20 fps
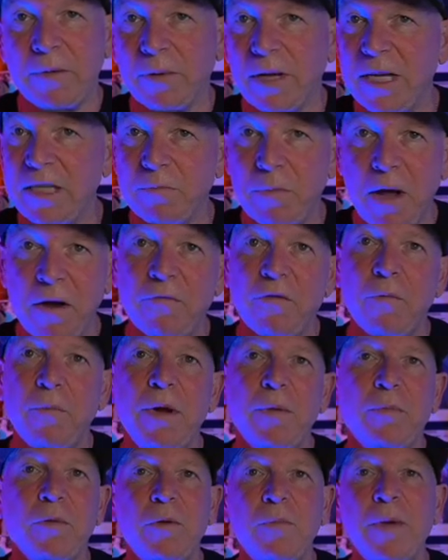plays meant for
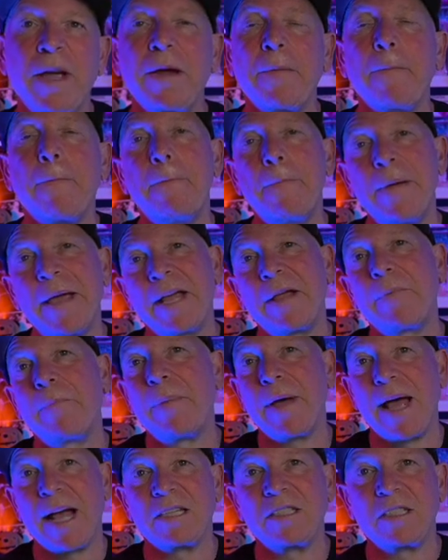people who make big
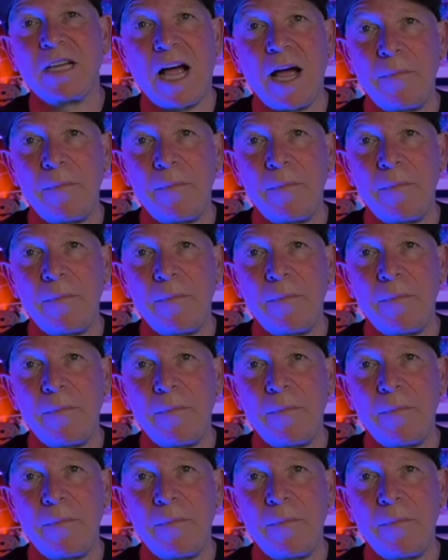bets.